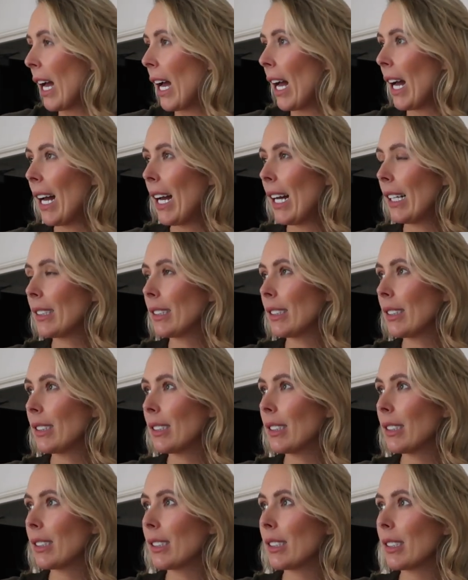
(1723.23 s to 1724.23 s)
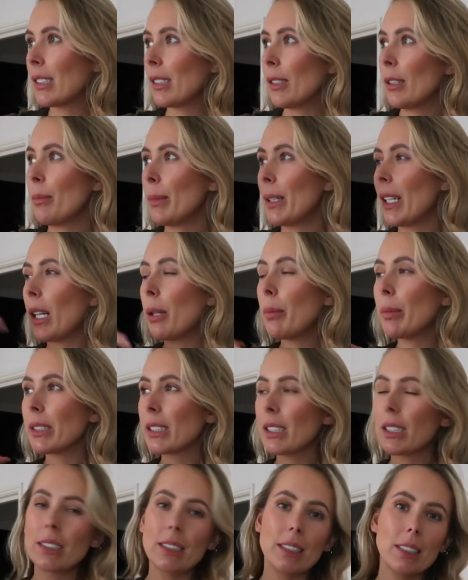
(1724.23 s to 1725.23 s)
And my neighbours
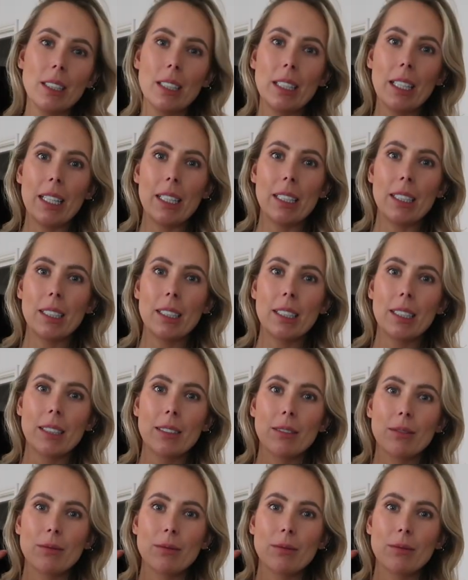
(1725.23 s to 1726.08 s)
can see in